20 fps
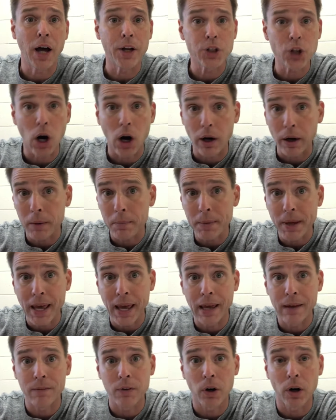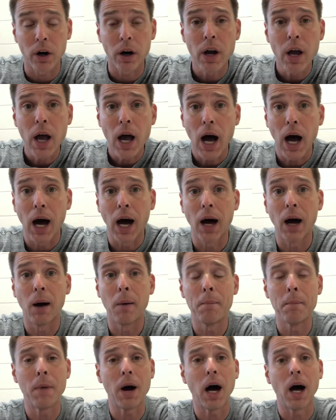target behavior
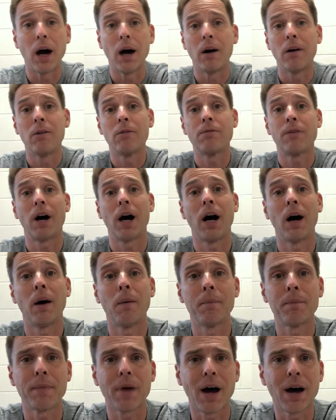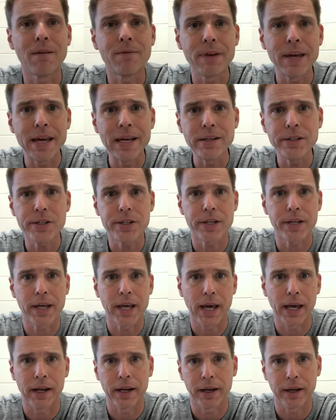of
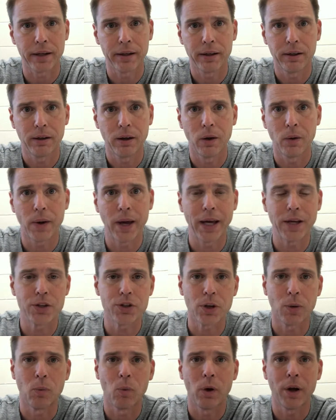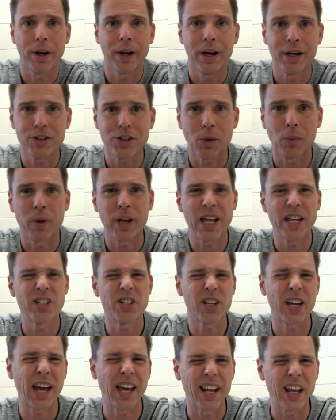instigating. Okay, someone
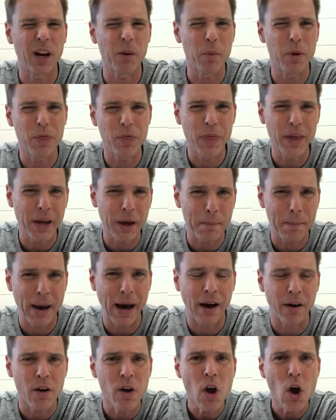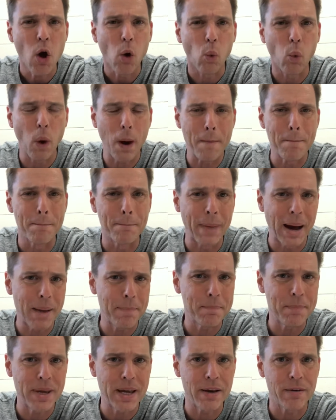instigating, and we think about what
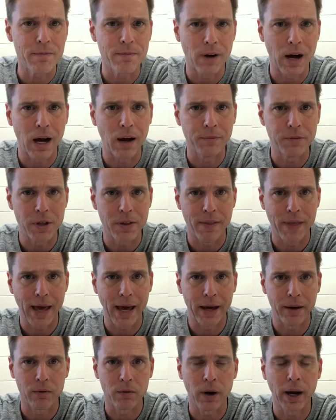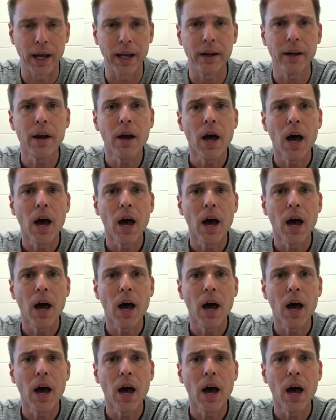might be involved in that, right?